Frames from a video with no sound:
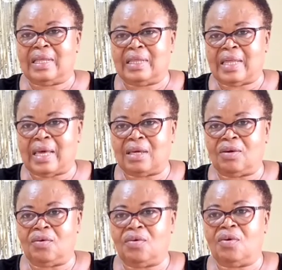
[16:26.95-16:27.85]
Thank
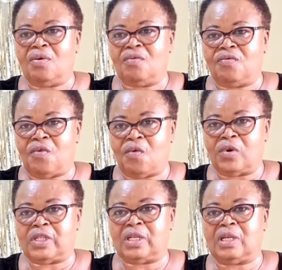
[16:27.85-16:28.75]
you for
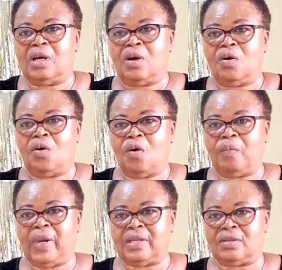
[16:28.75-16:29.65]
watching. God bless you.